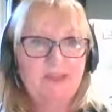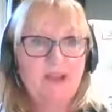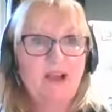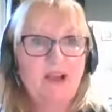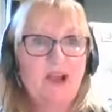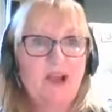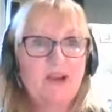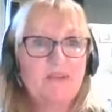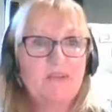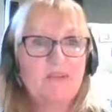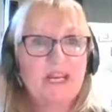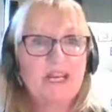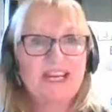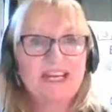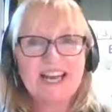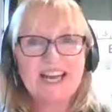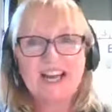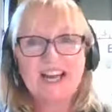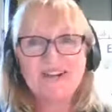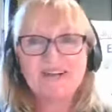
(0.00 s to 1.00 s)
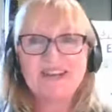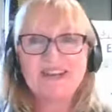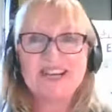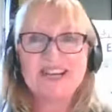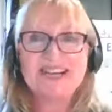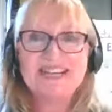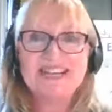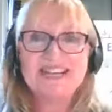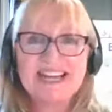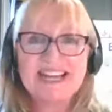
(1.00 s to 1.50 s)
Ah, oh, brilliant,
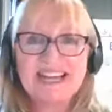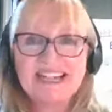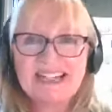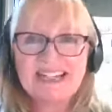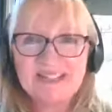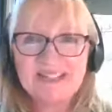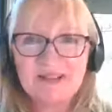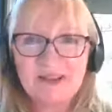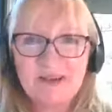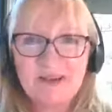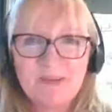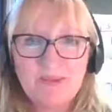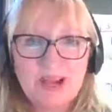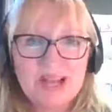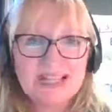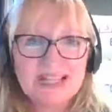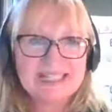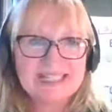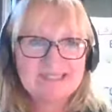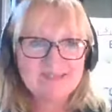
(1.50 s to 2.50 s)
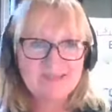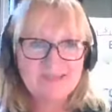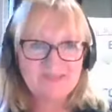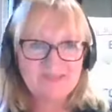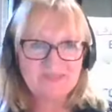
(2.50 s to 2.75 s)
Irene. Glad you're doing well.